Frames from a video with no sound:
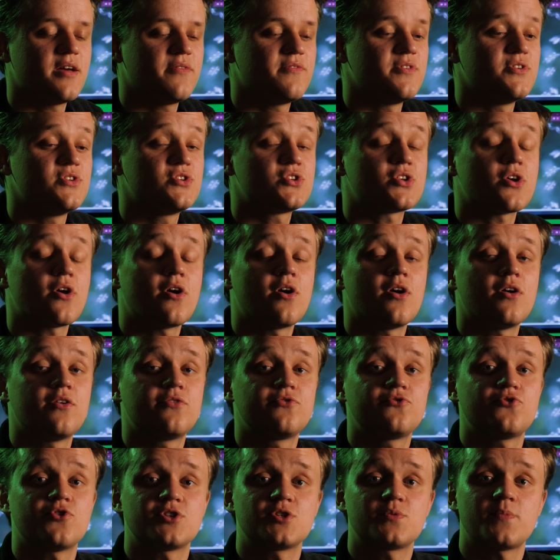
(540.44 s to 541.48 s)
the efforts
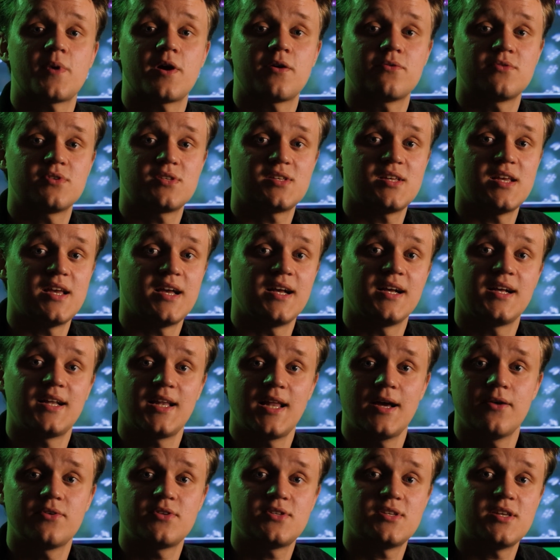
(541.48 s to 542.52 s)
of transparency and
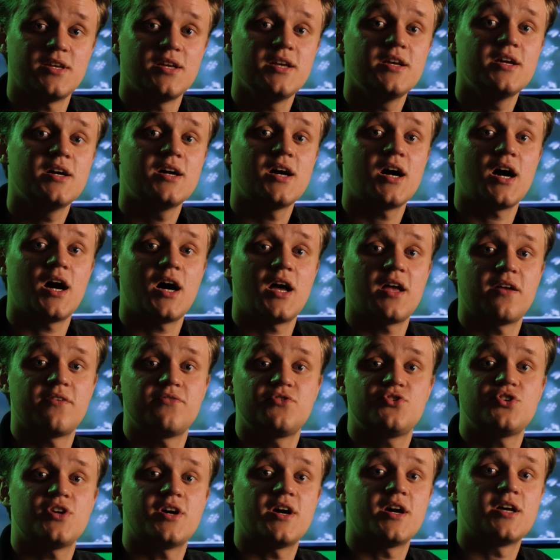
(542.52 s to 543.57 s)
clarity, I have
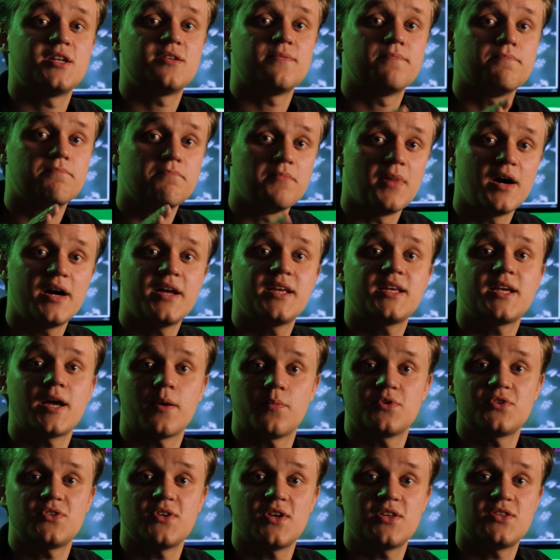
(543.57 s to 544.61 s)
shared my
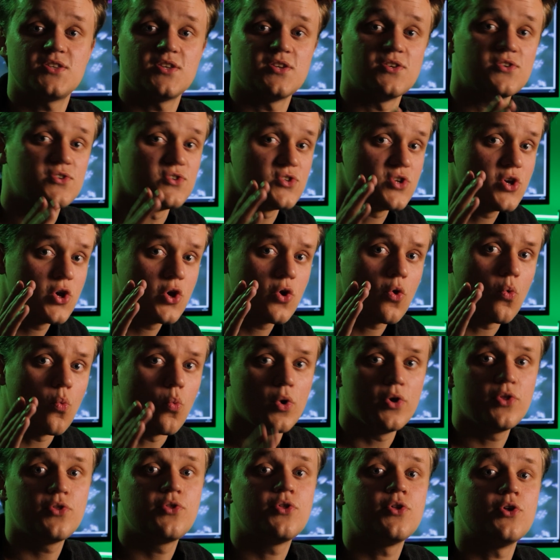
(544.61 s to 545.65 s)
camera settings
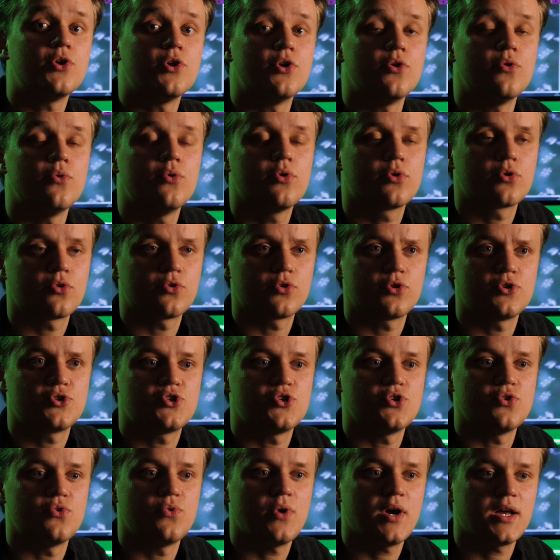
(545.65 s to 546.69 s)
with you in order
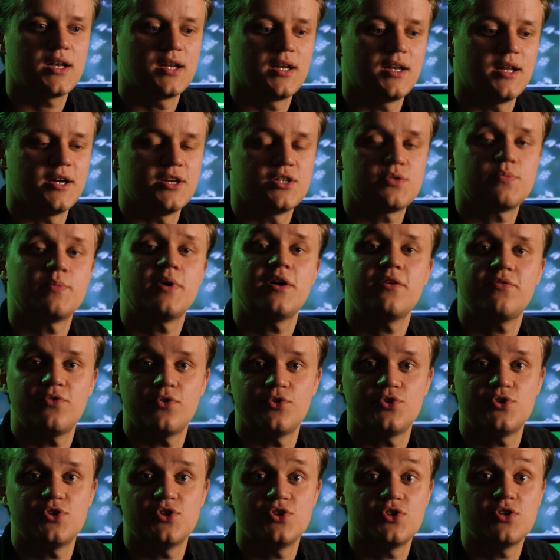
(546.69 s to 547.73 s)
to analyse my
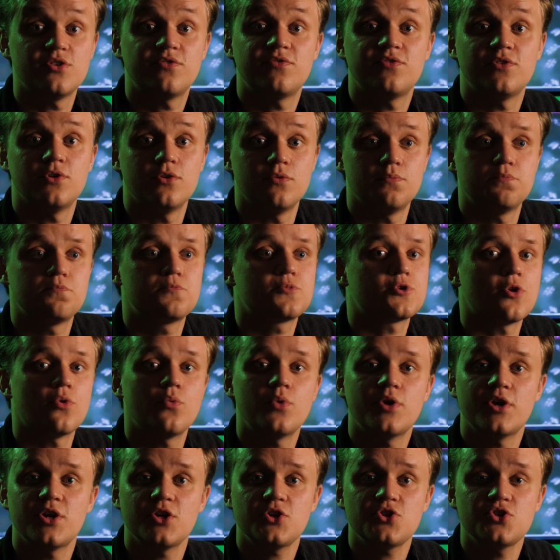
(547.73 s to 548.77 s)
footage if you so
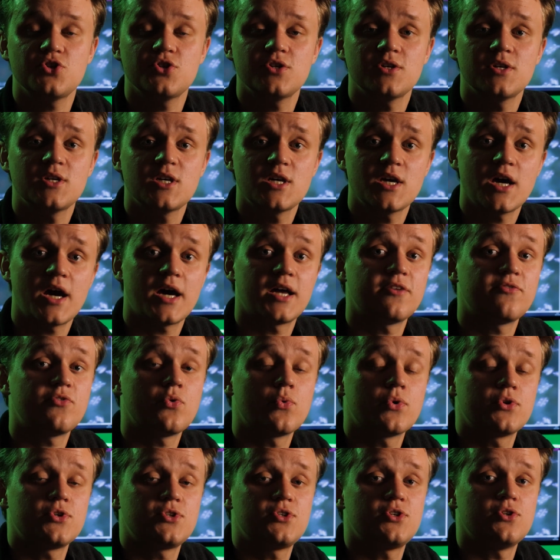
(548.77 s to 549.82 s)
wish. And if
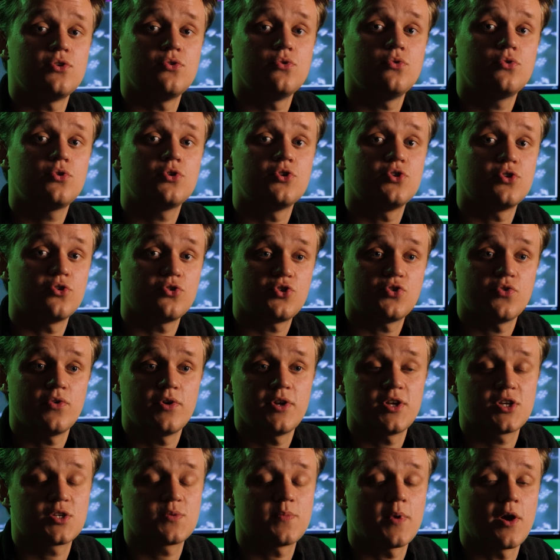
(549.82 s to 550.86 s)
you want to conduct your
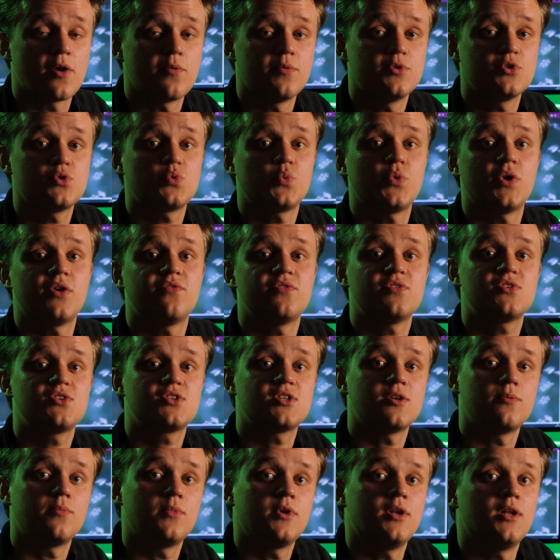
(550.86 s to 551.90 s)
own experiments with
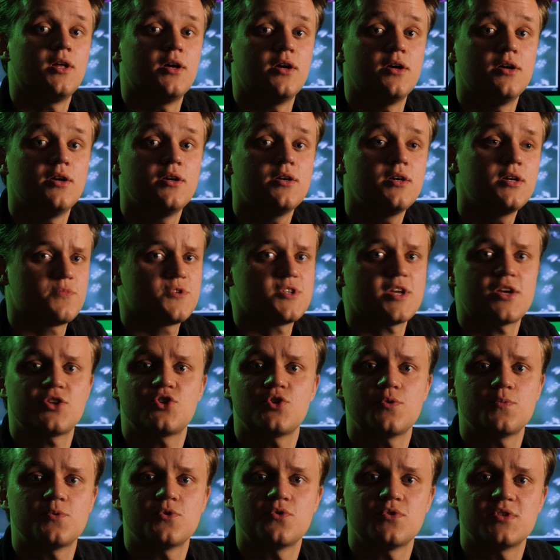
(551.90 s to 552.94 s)
similar
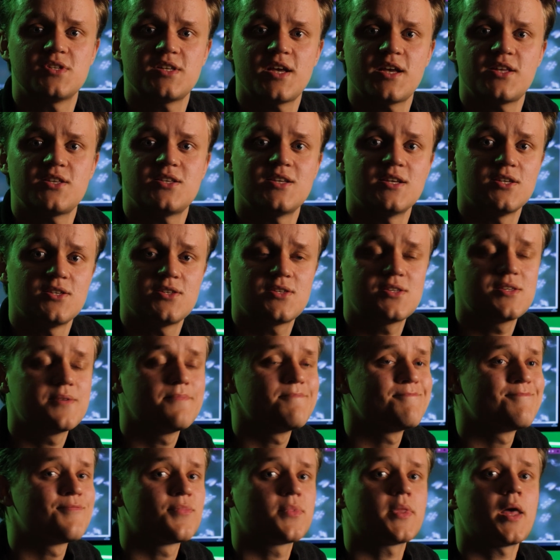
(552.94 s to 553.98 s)
setups and settings,
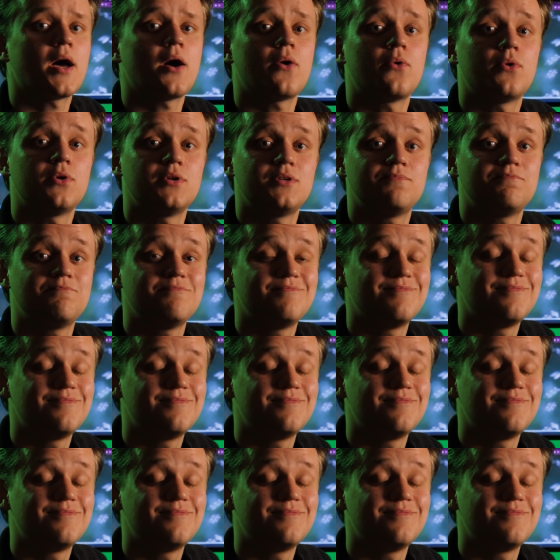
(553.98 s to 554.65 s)
I would